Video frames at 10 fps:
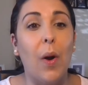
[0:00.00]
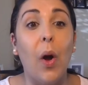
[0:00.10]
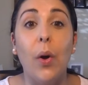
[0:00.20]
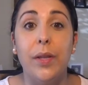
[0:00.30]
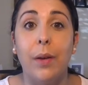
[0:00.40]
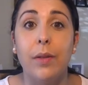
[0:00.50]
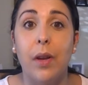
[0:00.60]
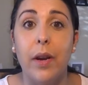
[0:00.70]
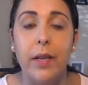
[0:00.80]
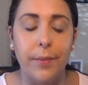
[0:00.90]
quite well,
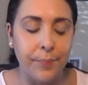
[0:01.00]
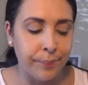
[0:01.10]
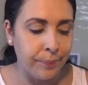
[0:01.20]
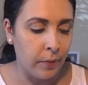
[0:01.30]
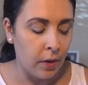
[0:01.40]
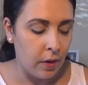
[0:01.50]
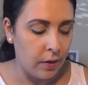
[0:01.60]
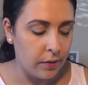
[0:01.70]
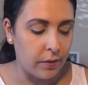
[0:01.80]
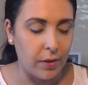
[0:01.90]
and it is quite hot
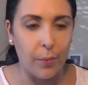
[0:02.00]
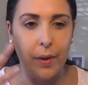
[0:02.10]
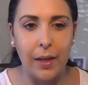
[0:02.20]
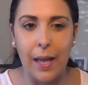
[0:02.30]
outside,